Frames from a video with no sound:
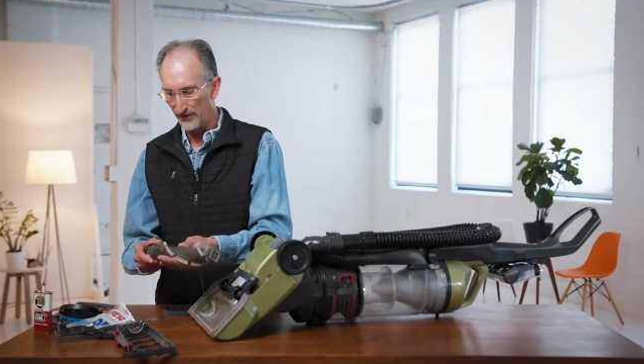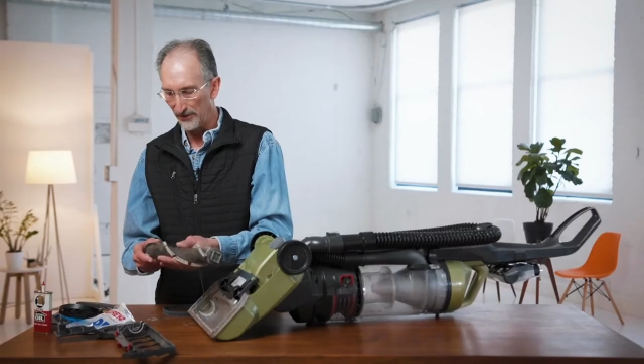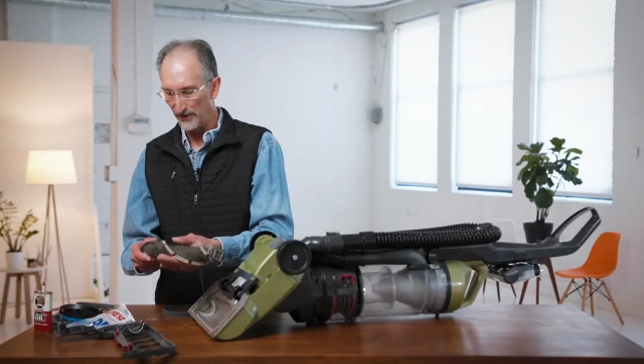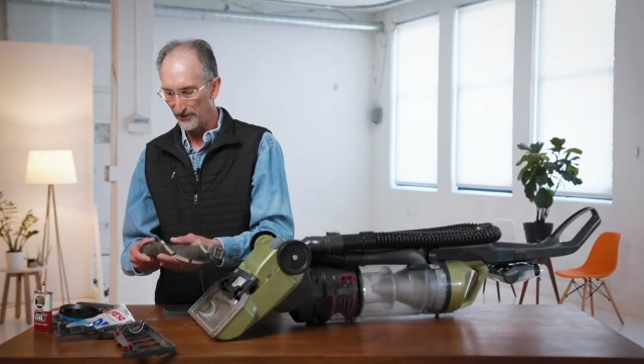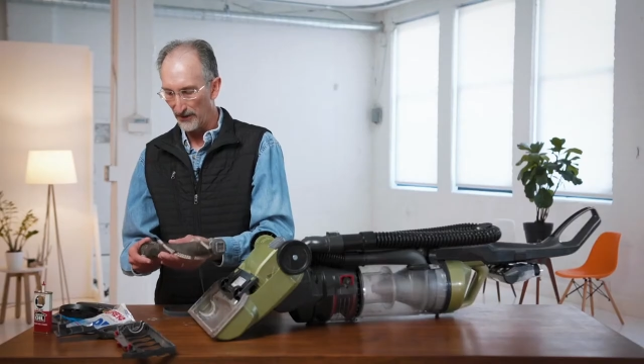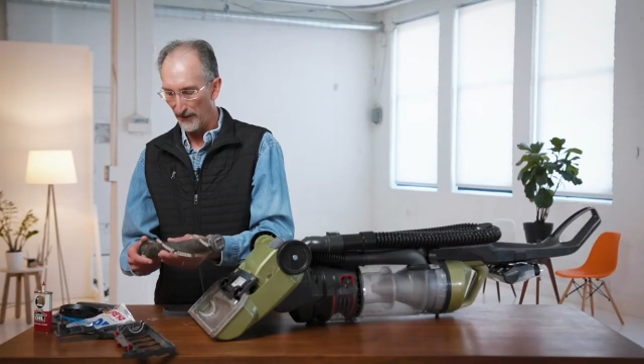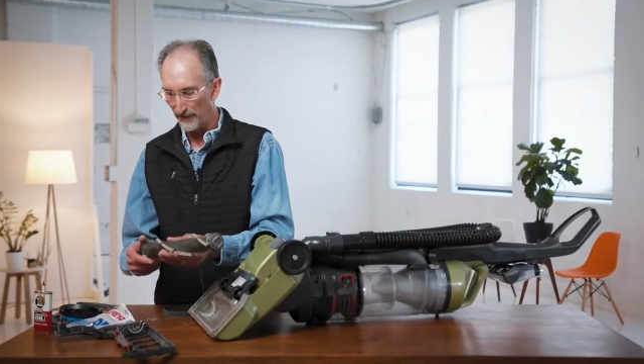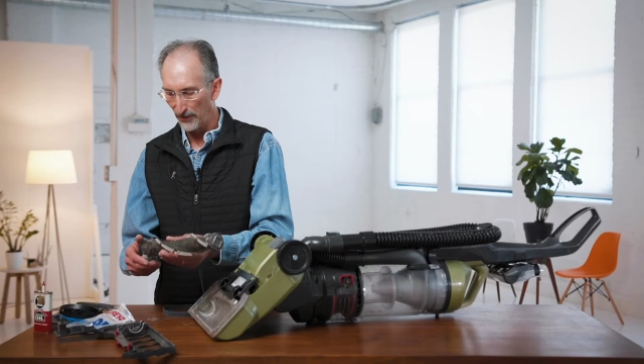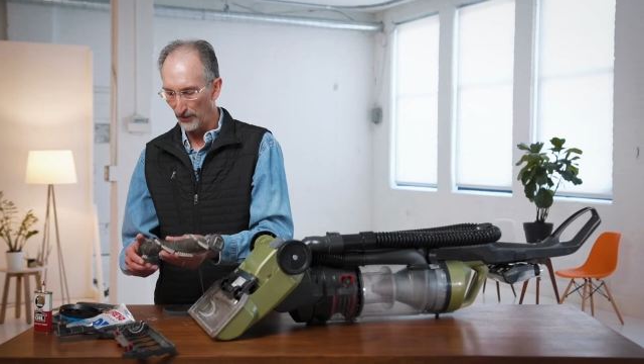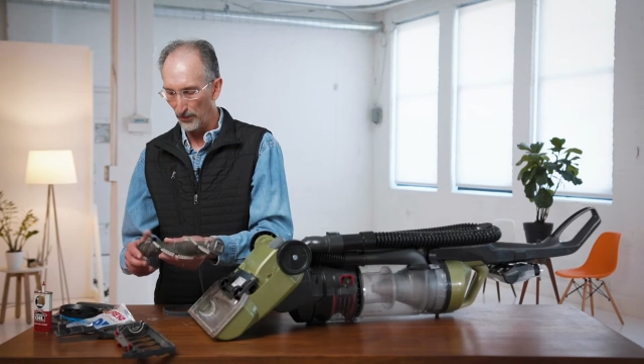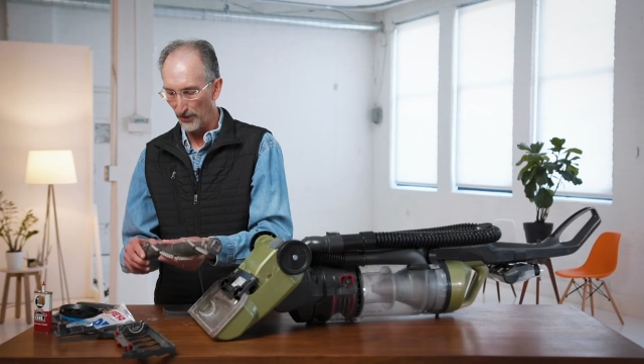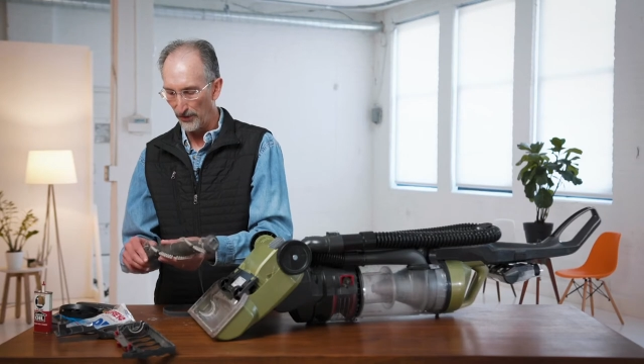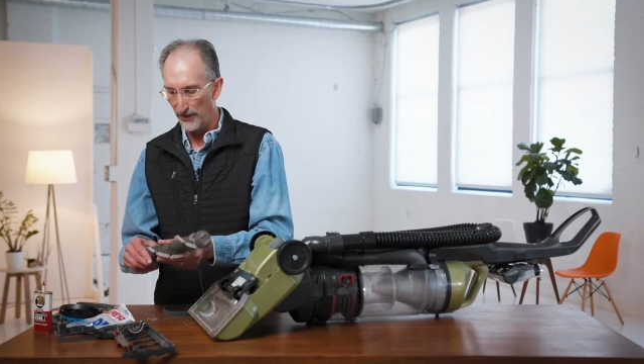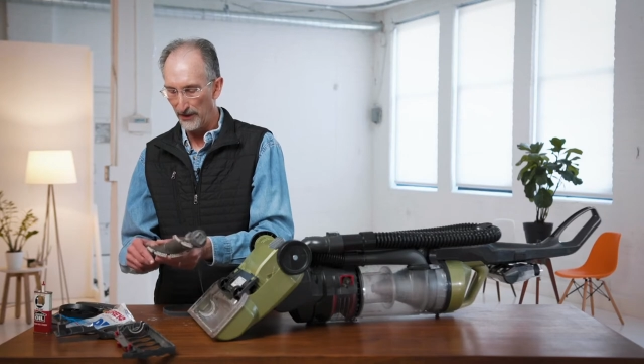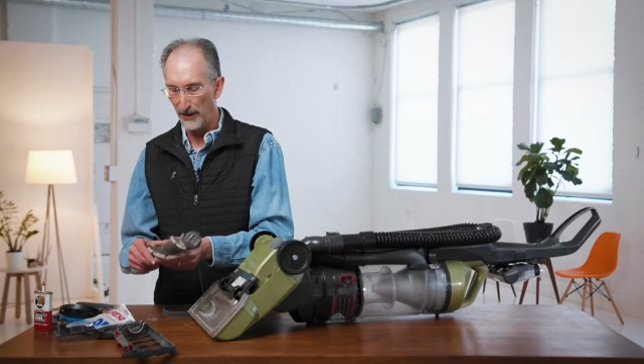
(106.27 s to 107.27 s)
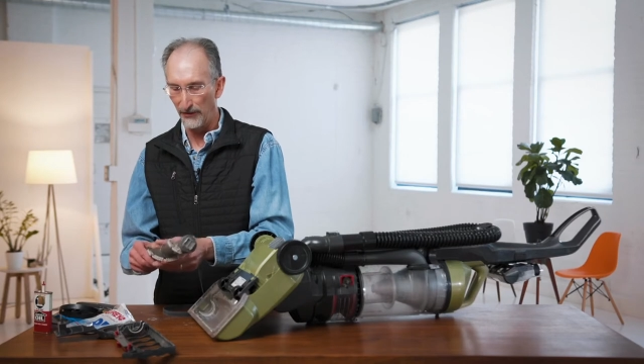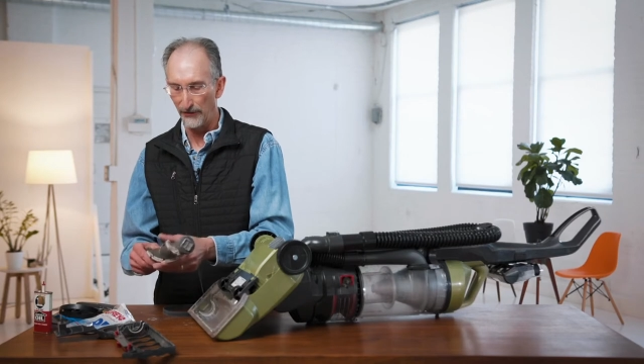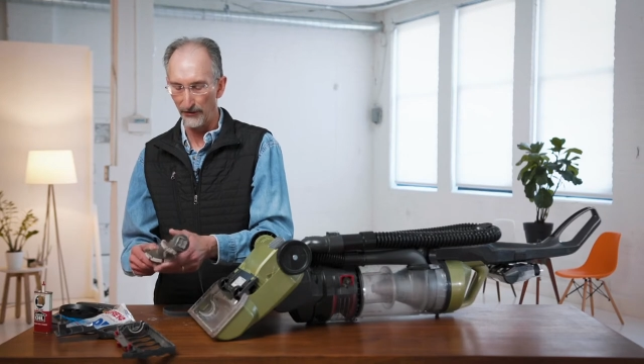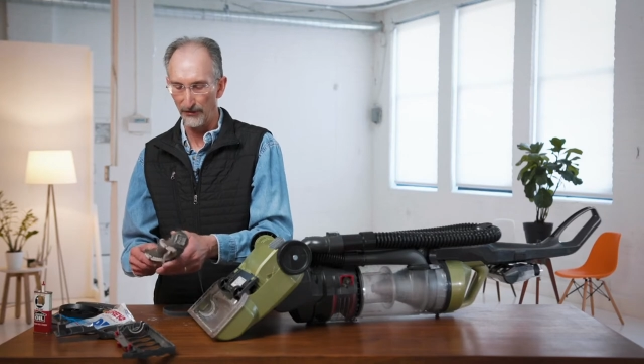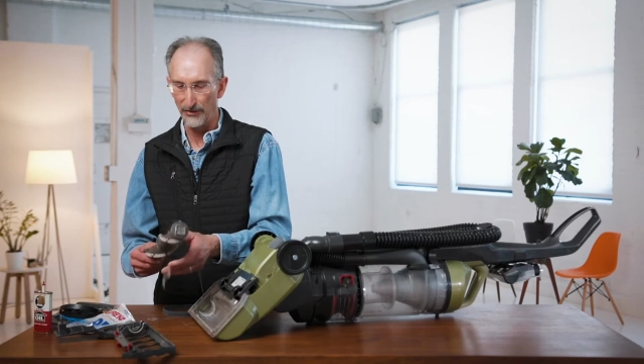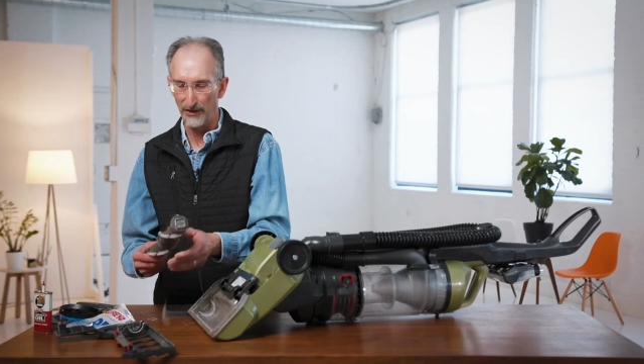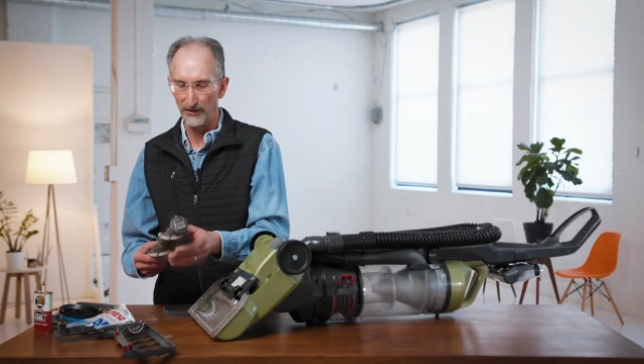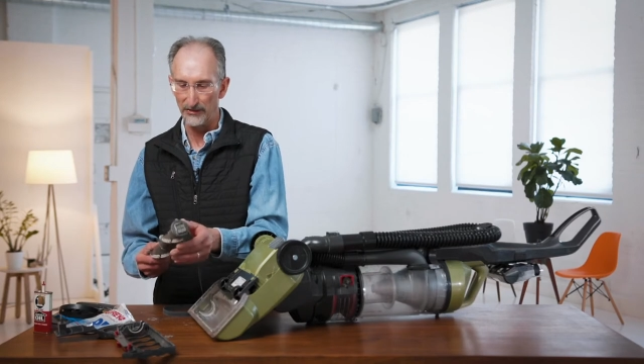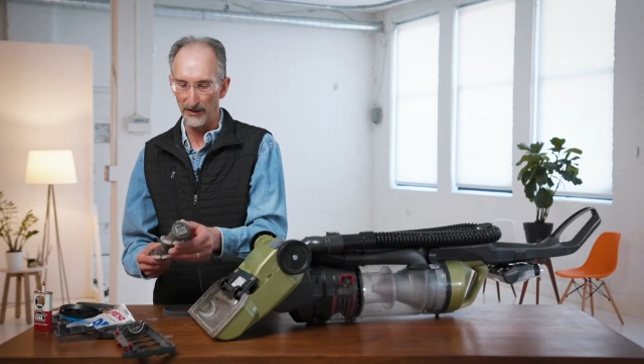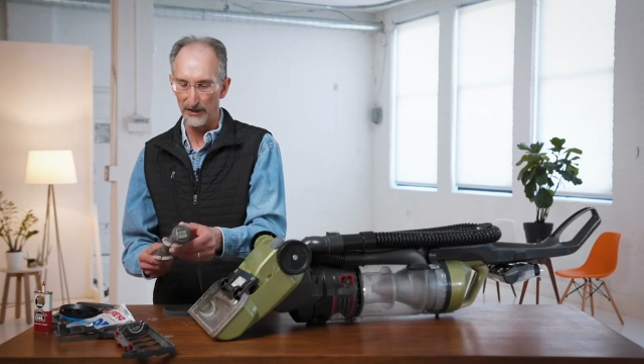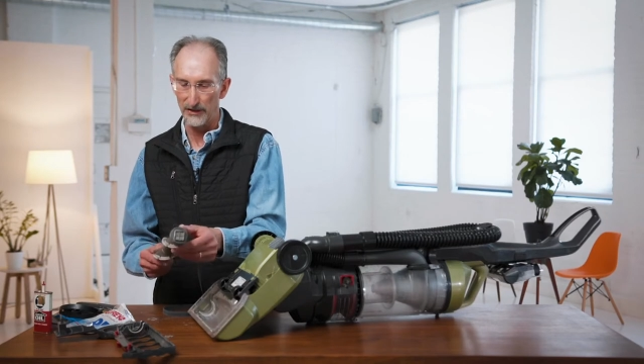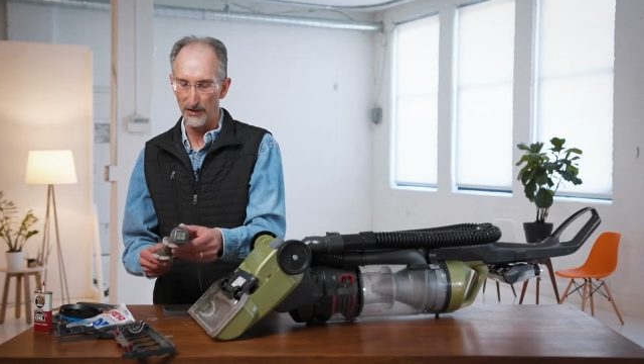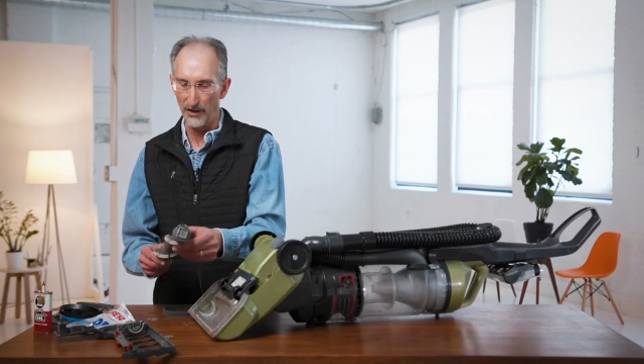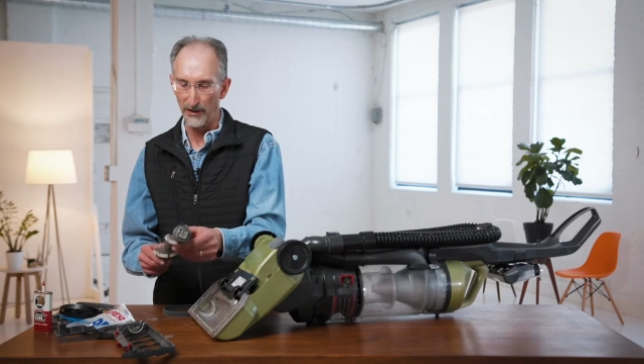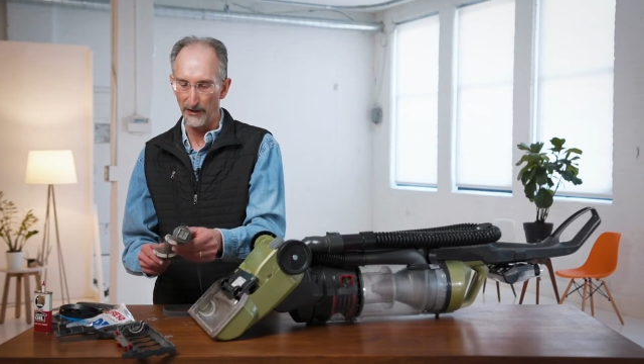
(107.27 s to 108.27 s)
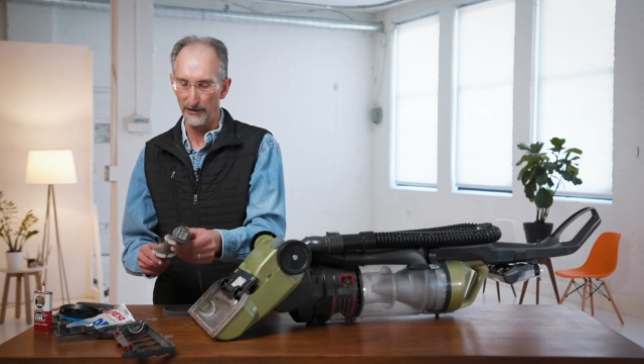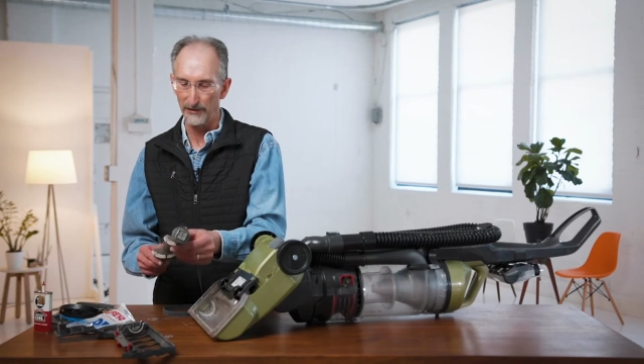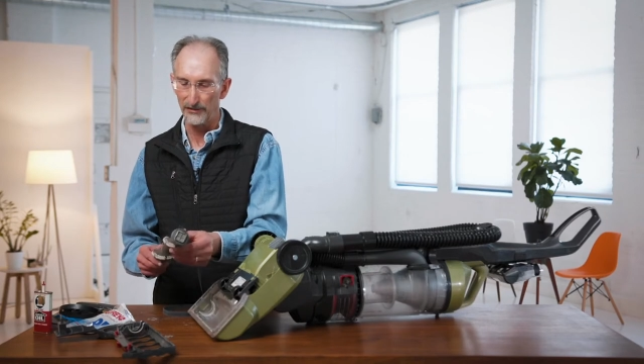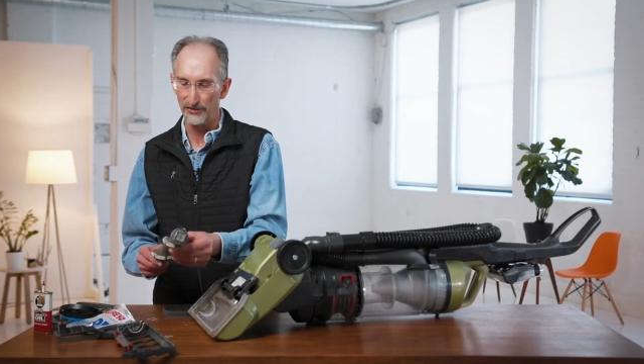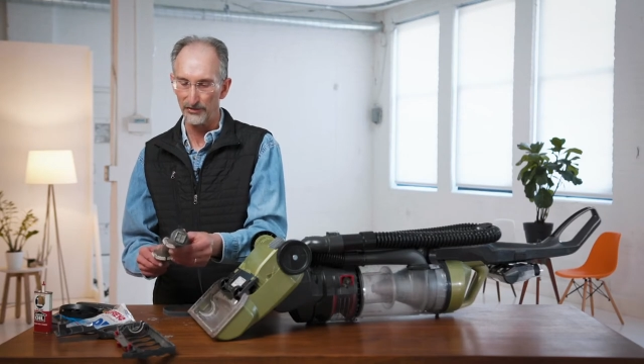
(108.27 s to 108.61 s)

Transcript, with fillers: is it's covered with either things like yarn,